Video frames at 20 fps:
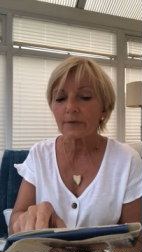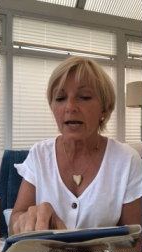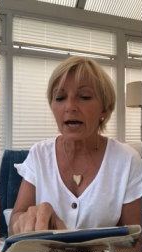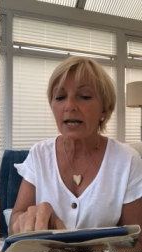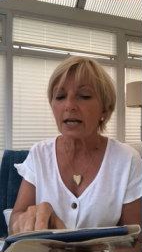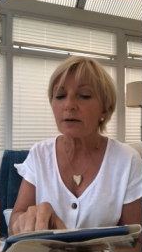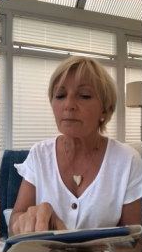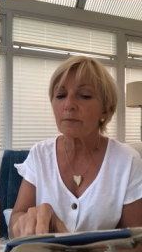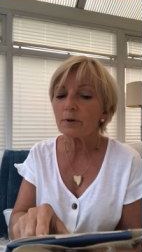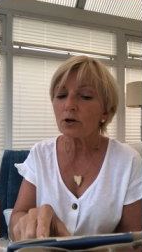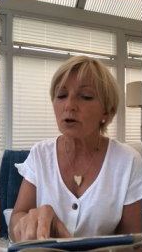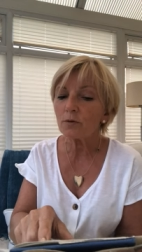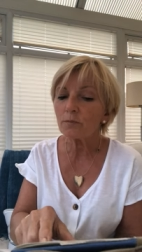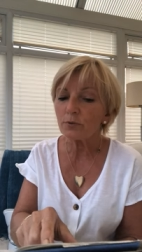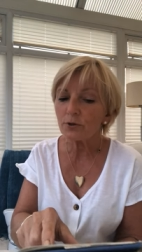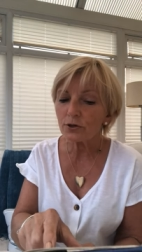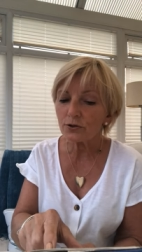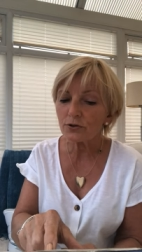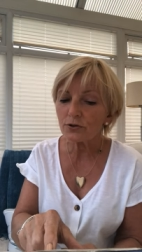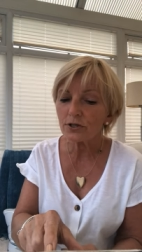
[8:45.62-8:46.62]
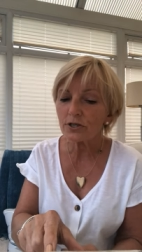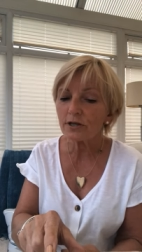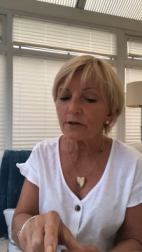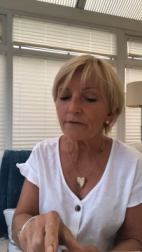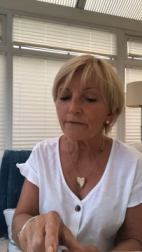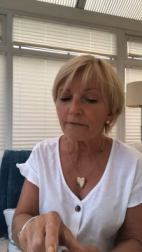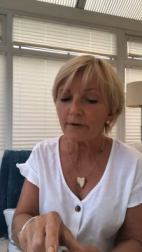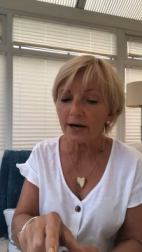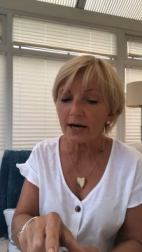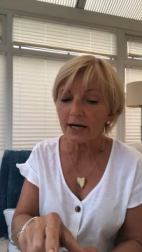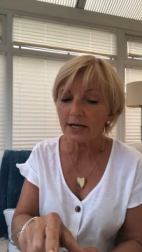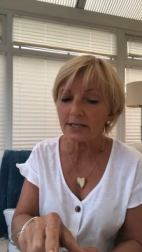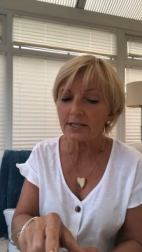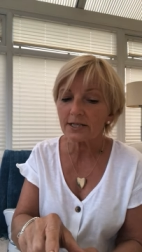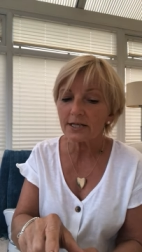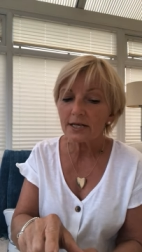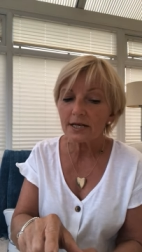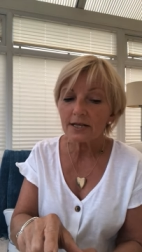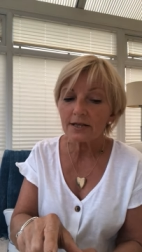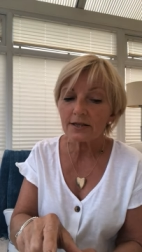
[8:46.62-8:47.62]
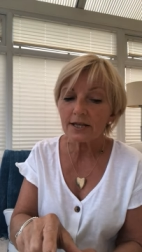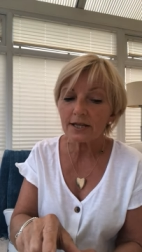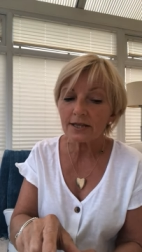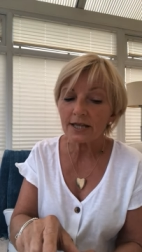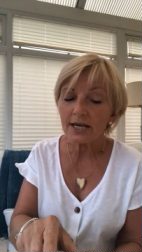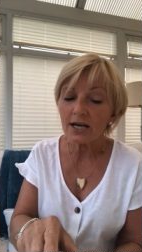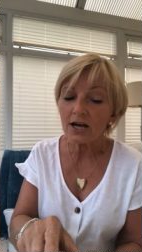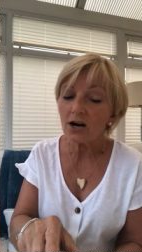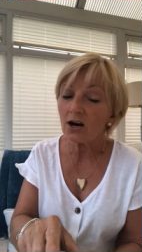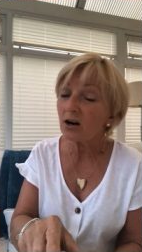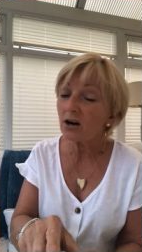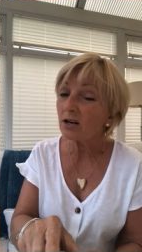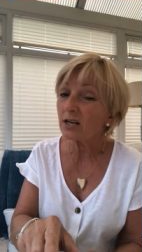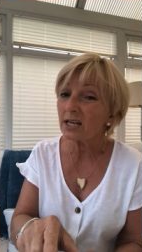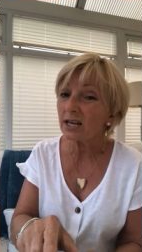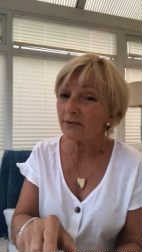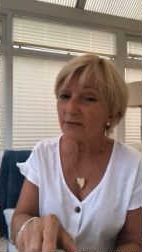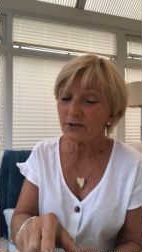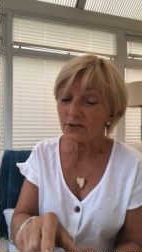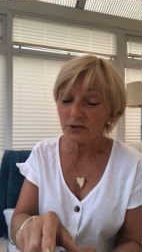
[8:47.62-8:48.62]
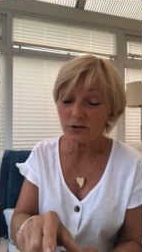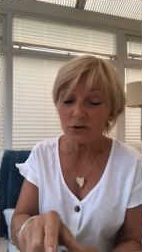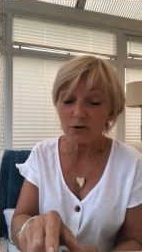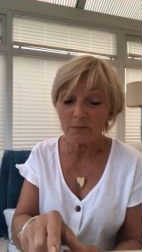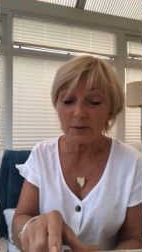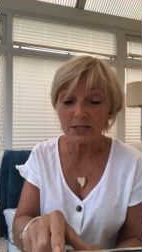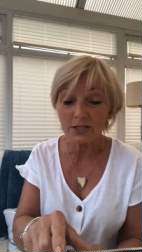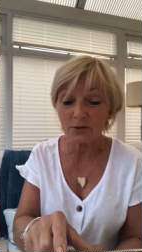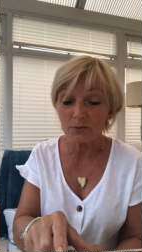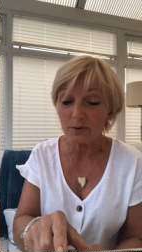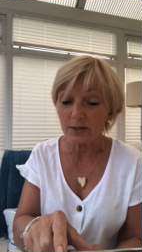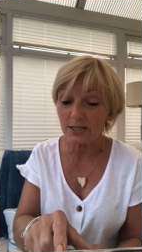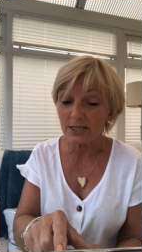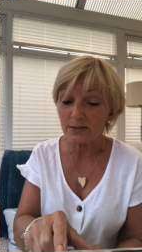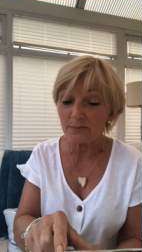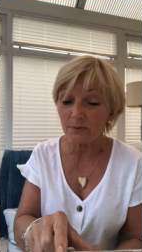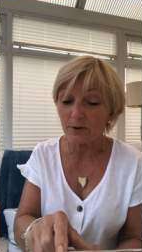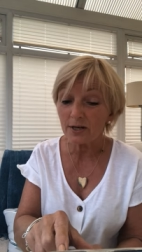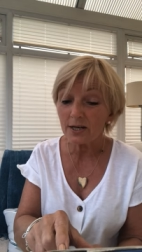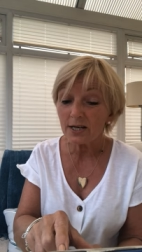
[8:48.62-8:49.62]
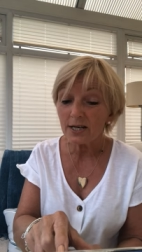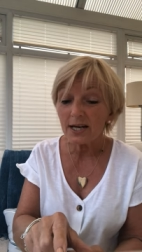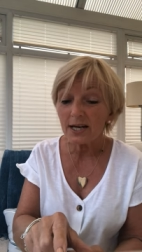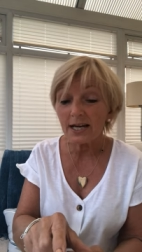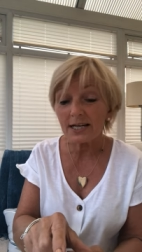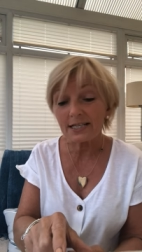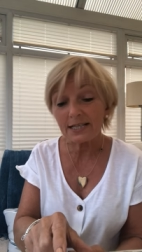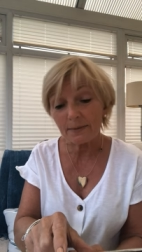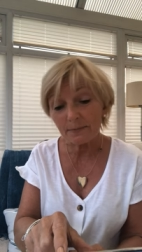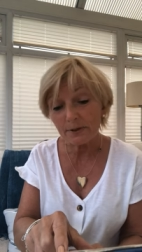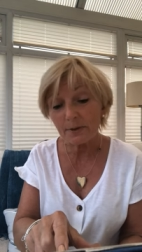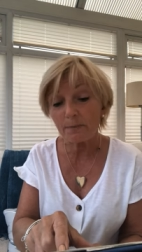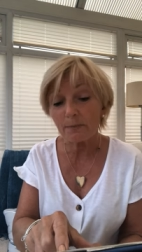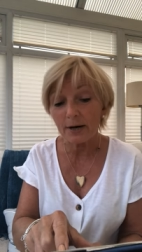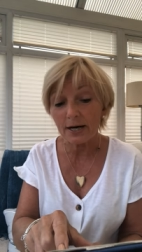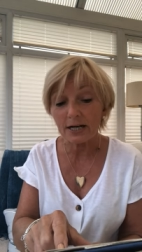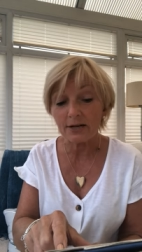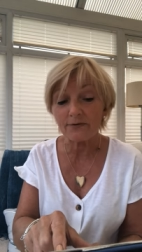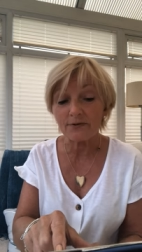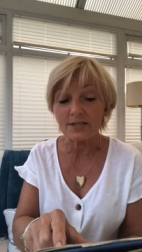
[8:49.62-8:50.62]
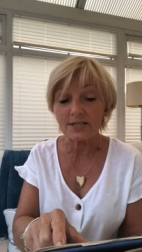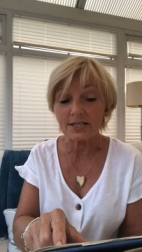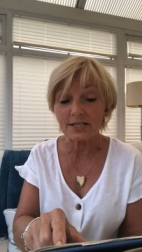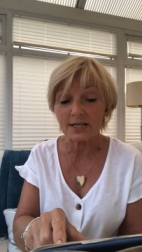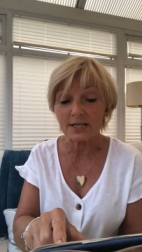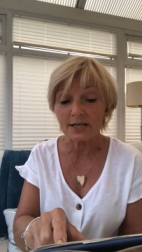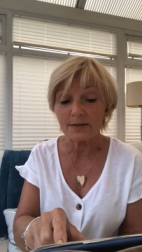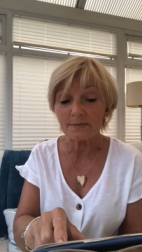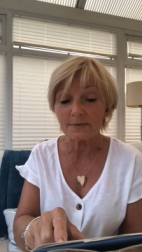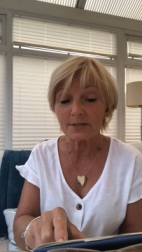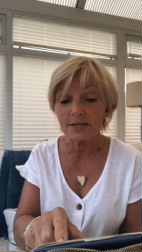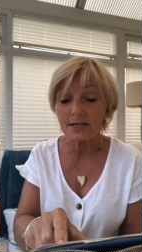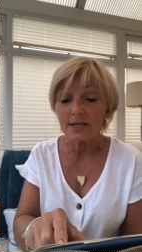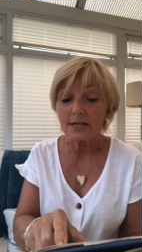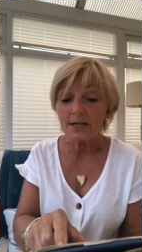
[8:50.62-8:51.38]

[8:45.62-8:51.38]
and had become used to the fact that they hardly ever saw Mr. Winsborrow except at breakfast times.